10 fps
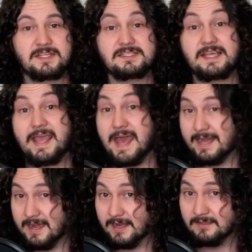that say
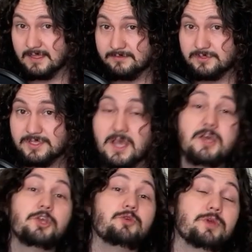at higher levels,
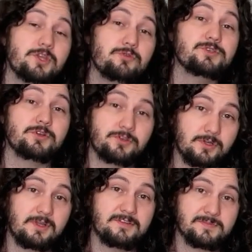you can use your
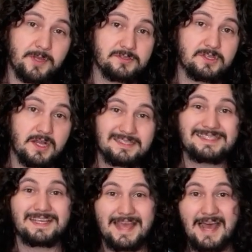third level spell slots
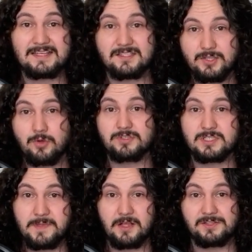to cast those
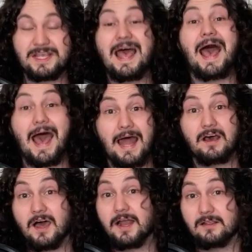spells
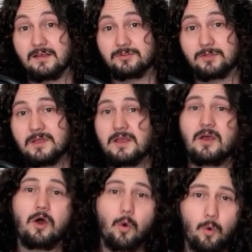at a higher level.
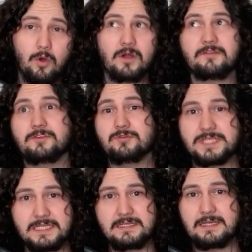Or if you
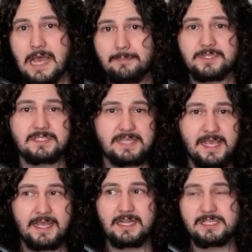didn't happen to
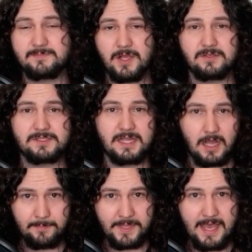take any spells that
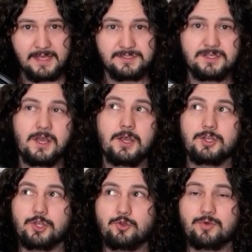upcast,
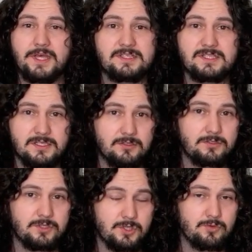you can
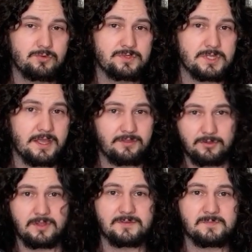still use a
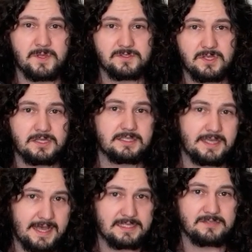third level spell slot to
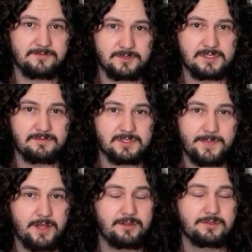cast a first level
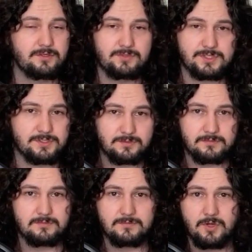spell. You just
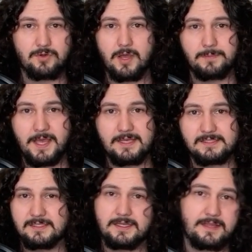don't
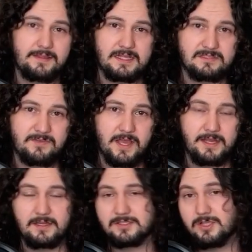upcast it, and that's
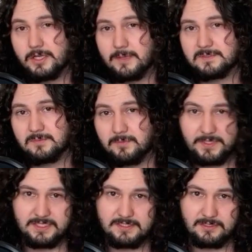fine. It's not optimal,
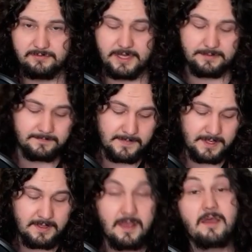but it's still fine.
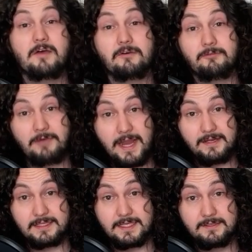
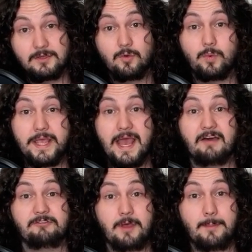Finally, we
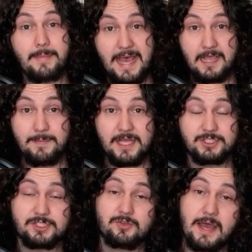have pack
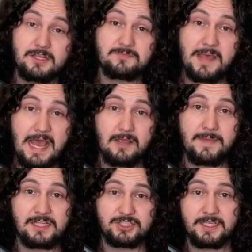magic. So how does pack
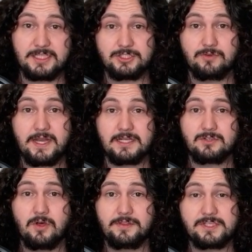magic integrate
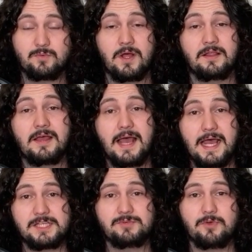into all this? Well,
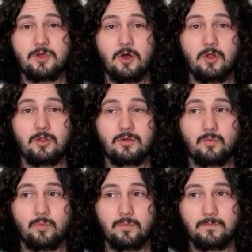as you recall,
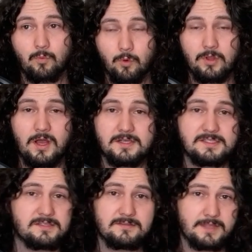
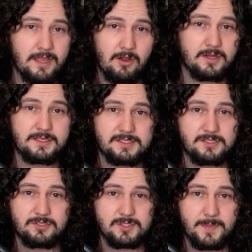warlocks, they aren't
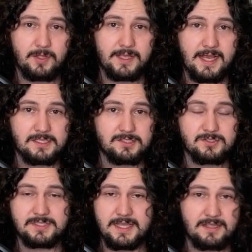considered
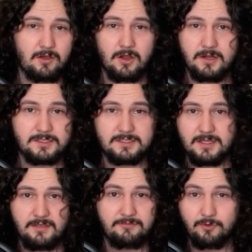spellcasters. They aren't
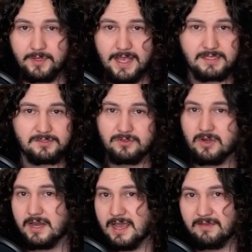a full caster. They're
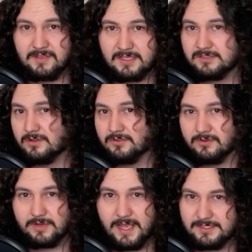not a half caster, not a
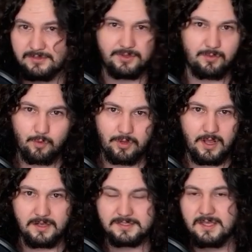third caster. They're
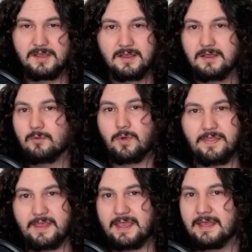warlocks.
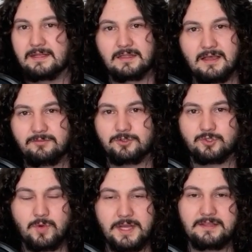When they hit level
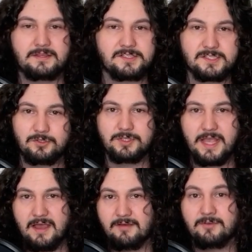20, they'll still
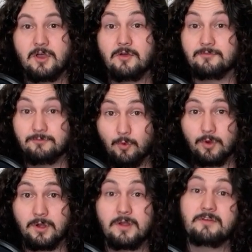only have
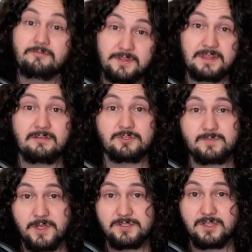4 5th level
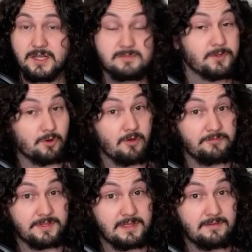spell slots, but they're all
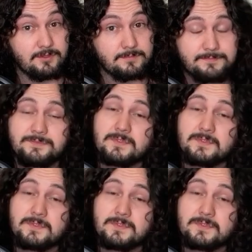5th level.